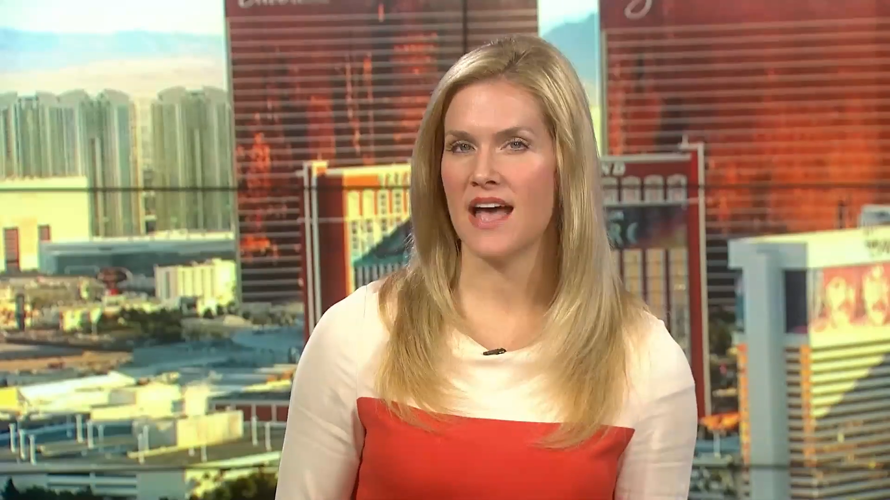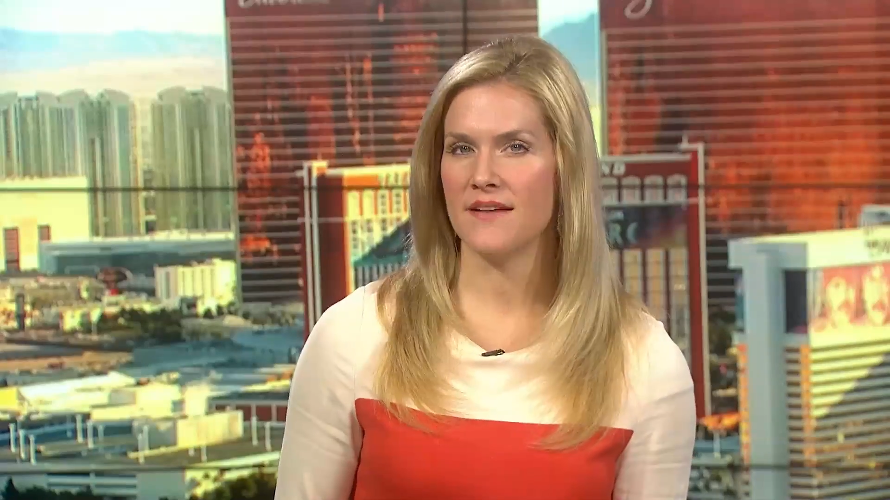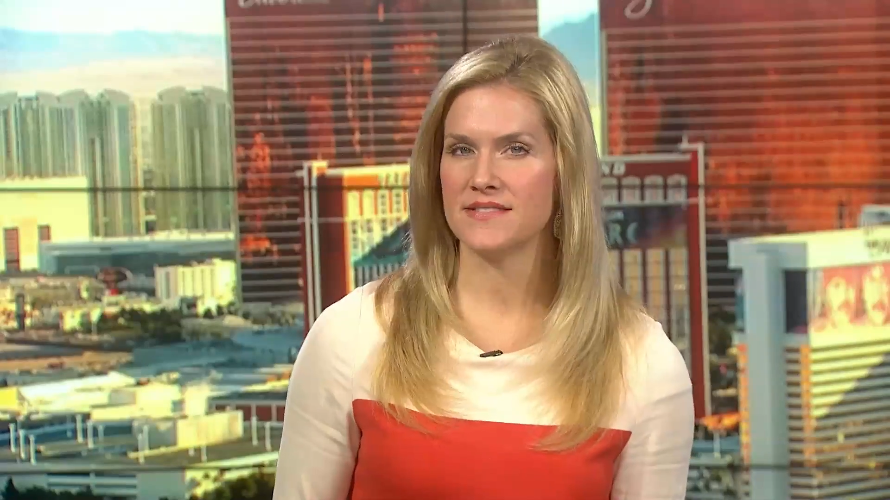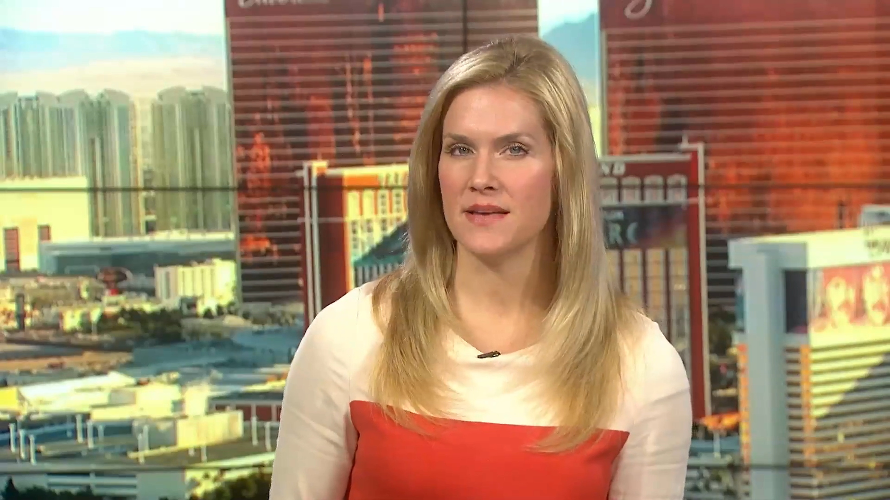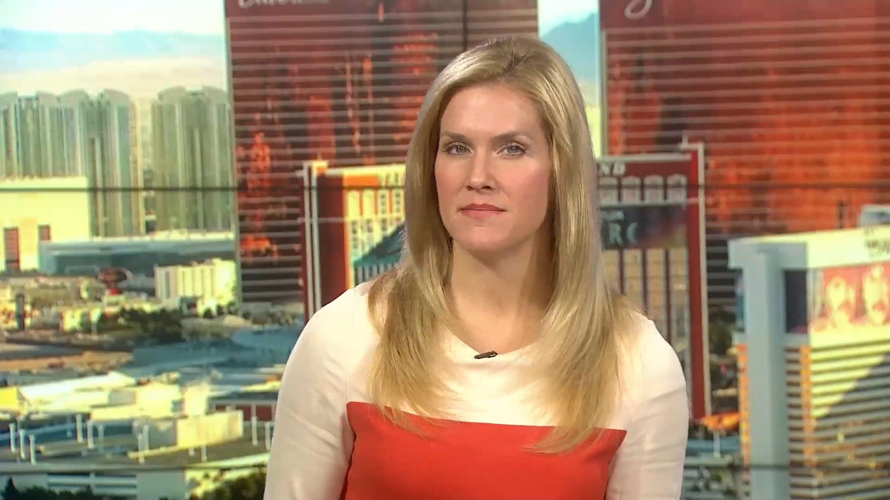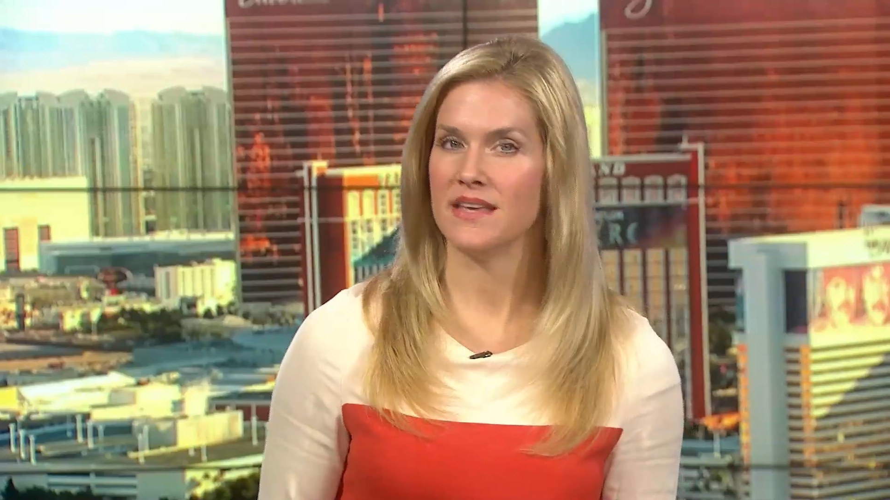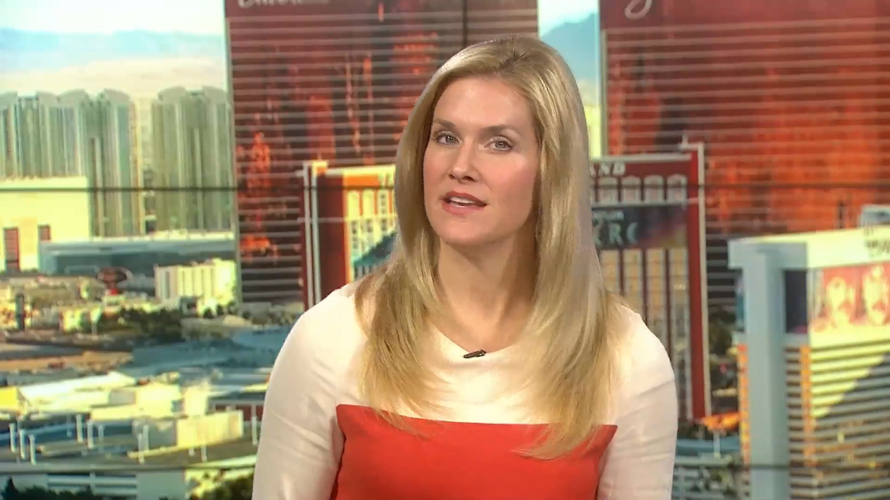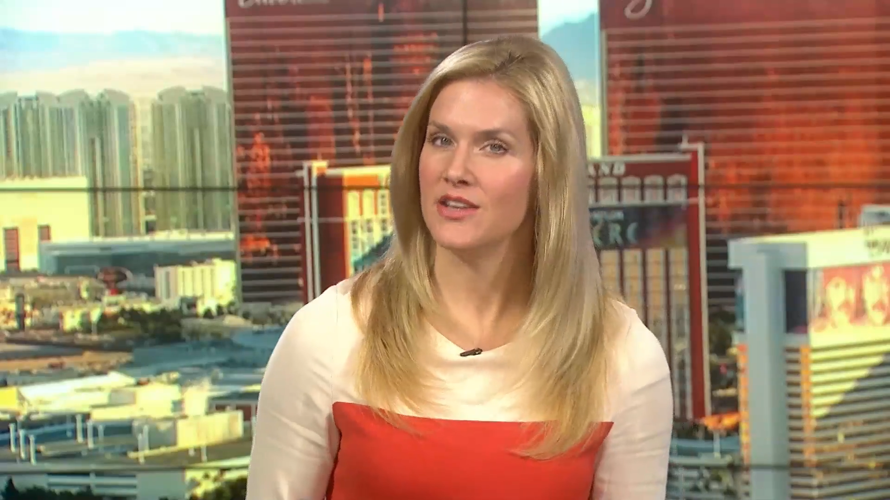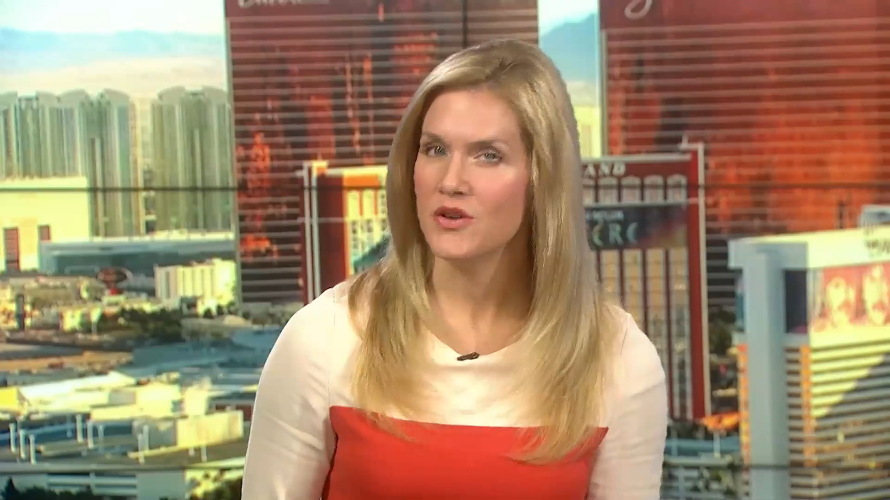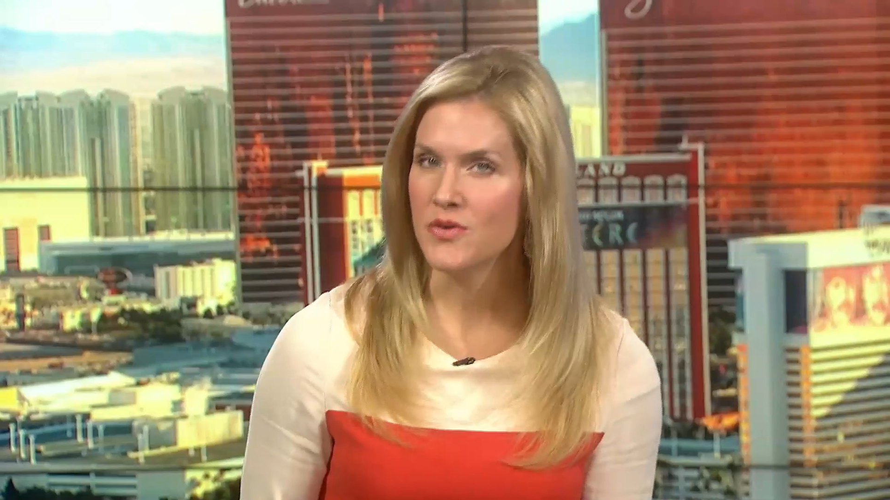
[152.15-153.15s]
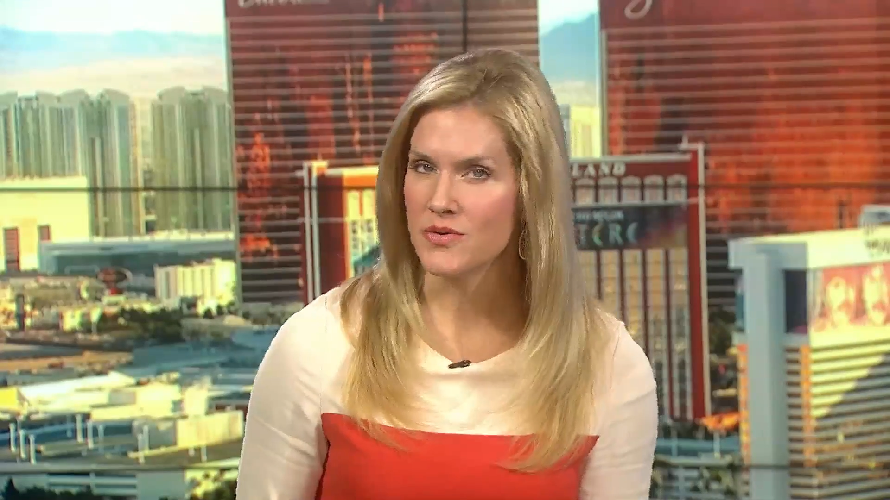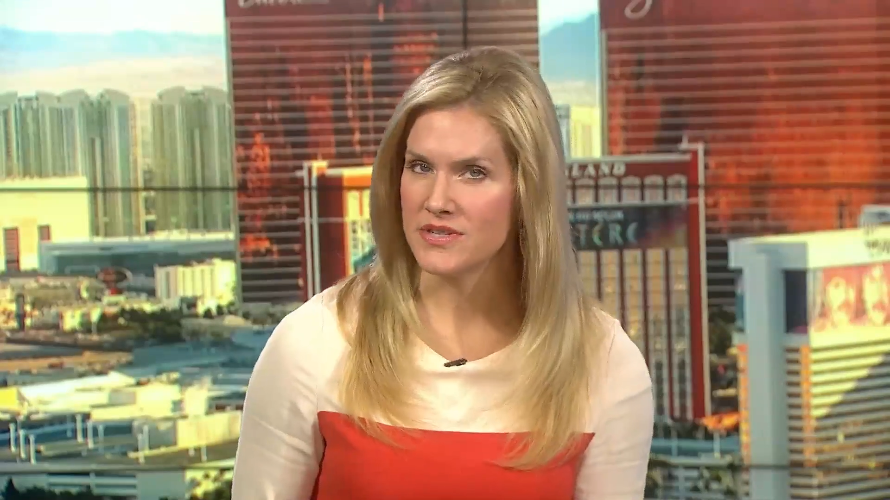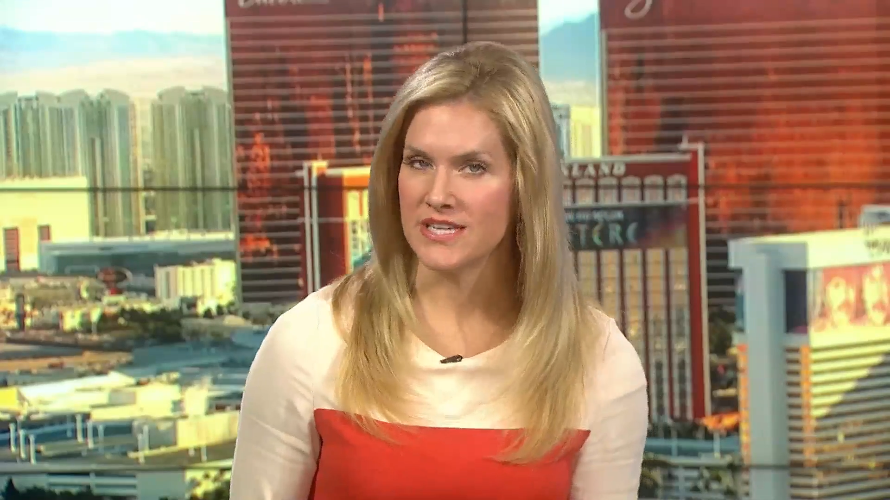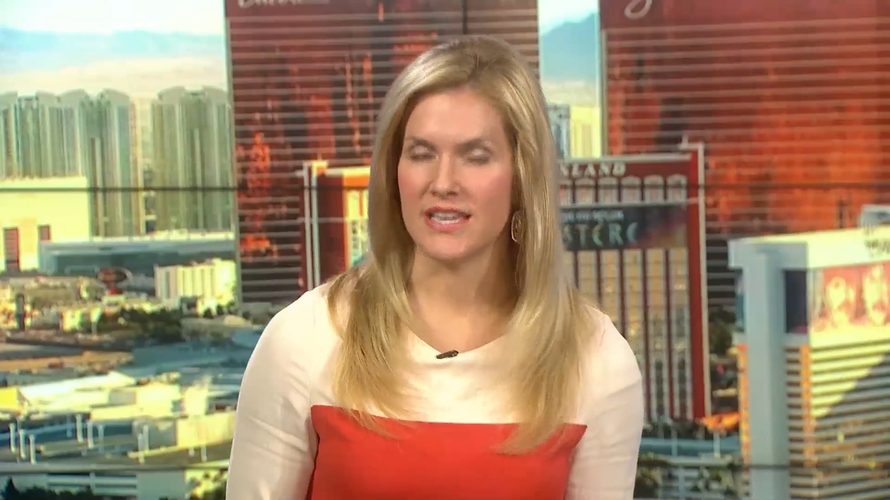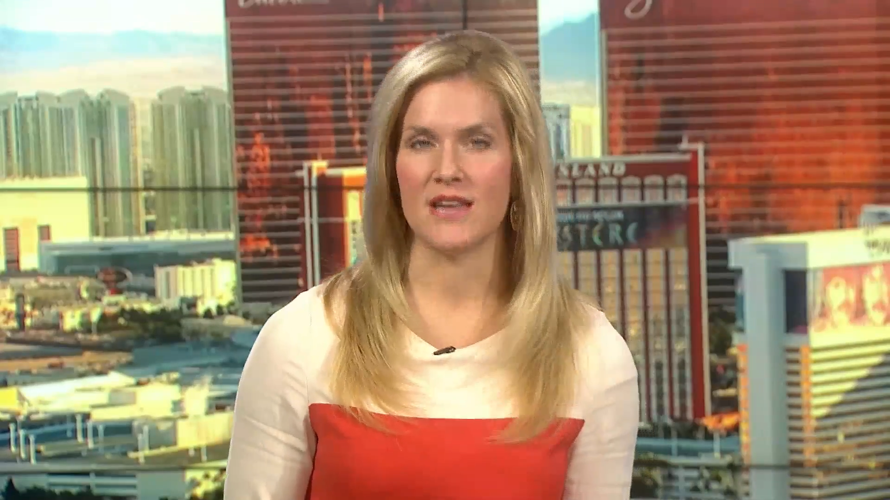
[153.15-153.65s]
have something
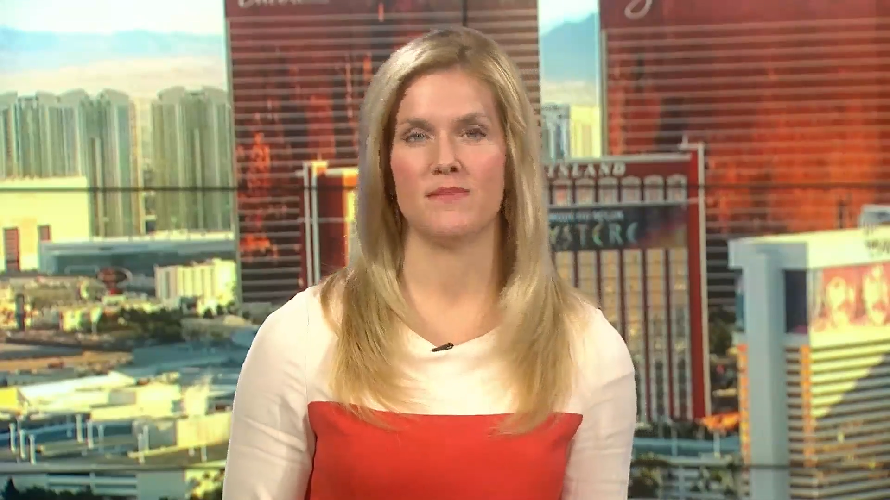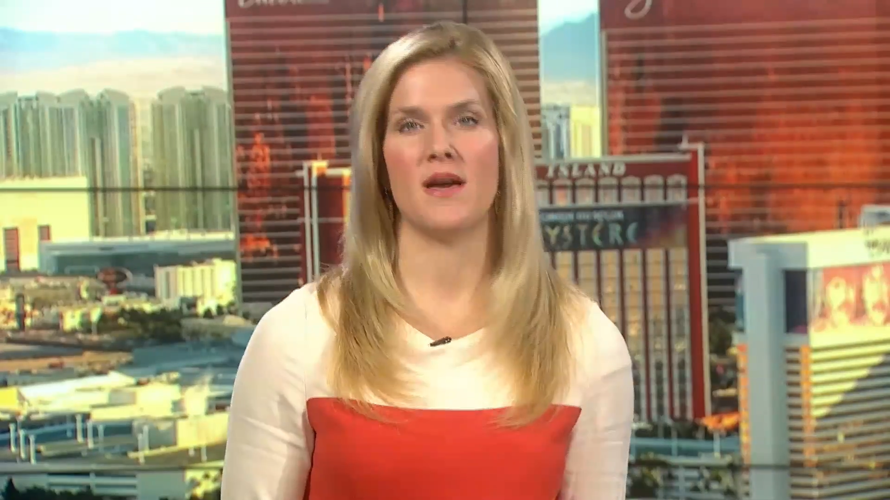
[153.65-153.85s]
new to keep